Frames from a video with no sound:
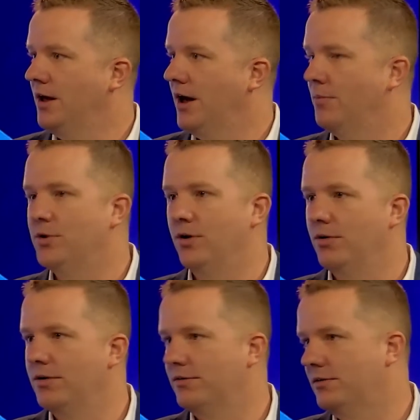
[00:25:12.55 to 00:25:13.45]

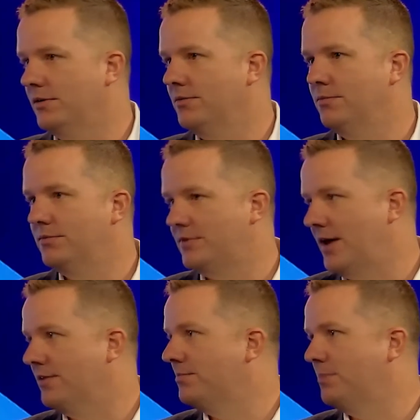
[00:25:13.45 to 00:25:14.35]
as
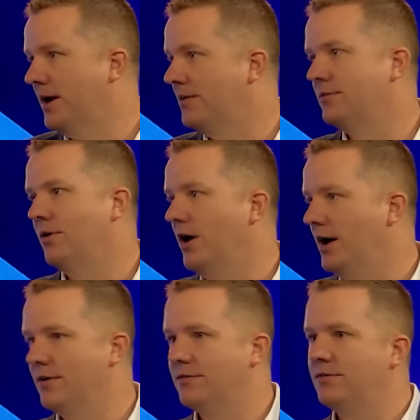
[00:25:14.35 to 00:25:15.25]
SaaS, PaaS,
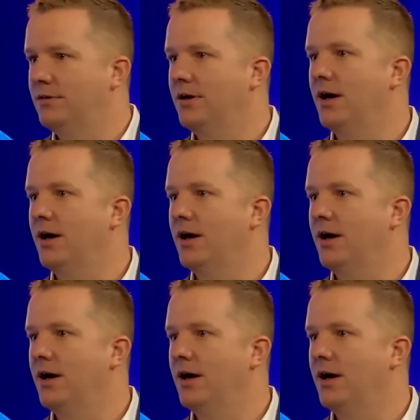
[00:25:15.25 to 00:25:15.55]
IaaS